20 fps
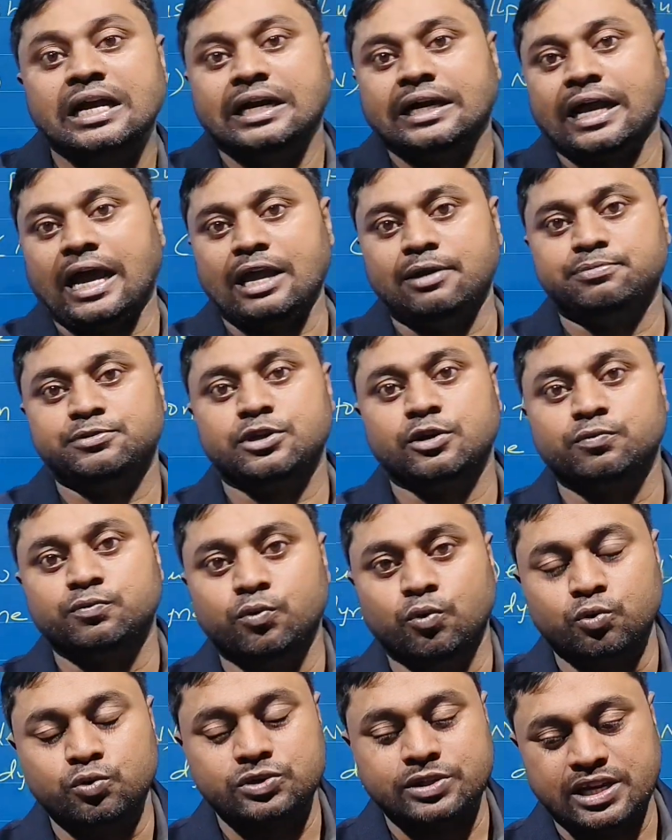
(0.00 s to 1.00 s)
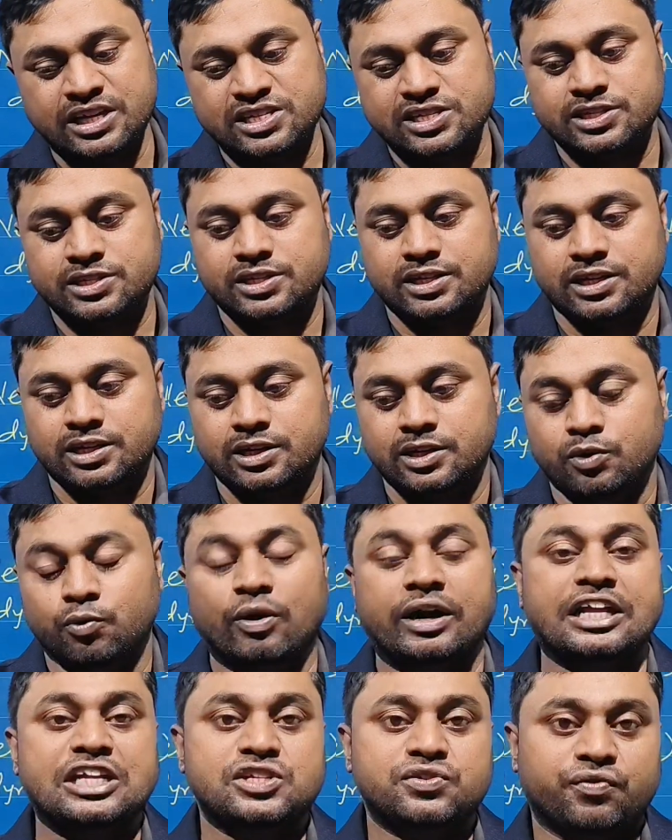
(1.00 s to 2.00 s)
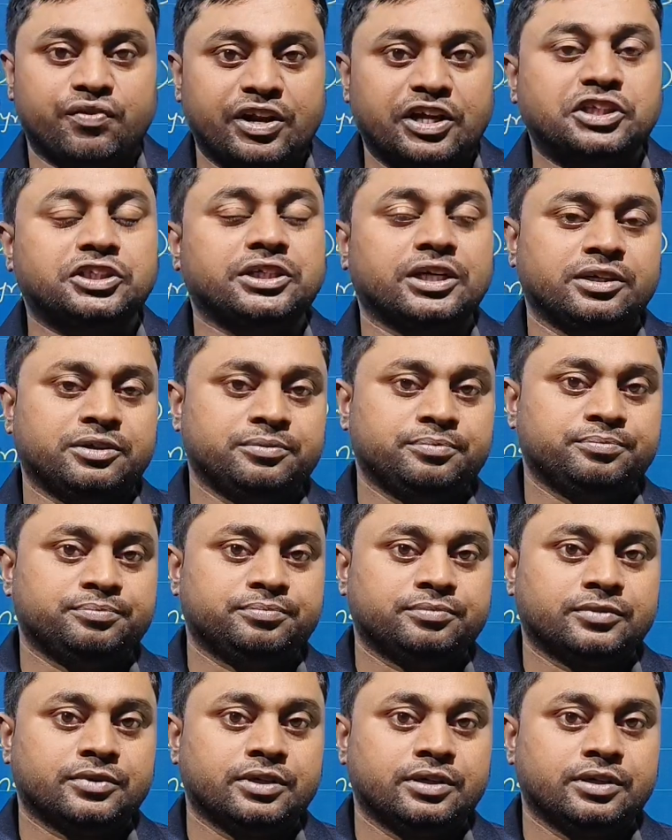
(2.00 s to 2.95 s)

types of forces, what is friction,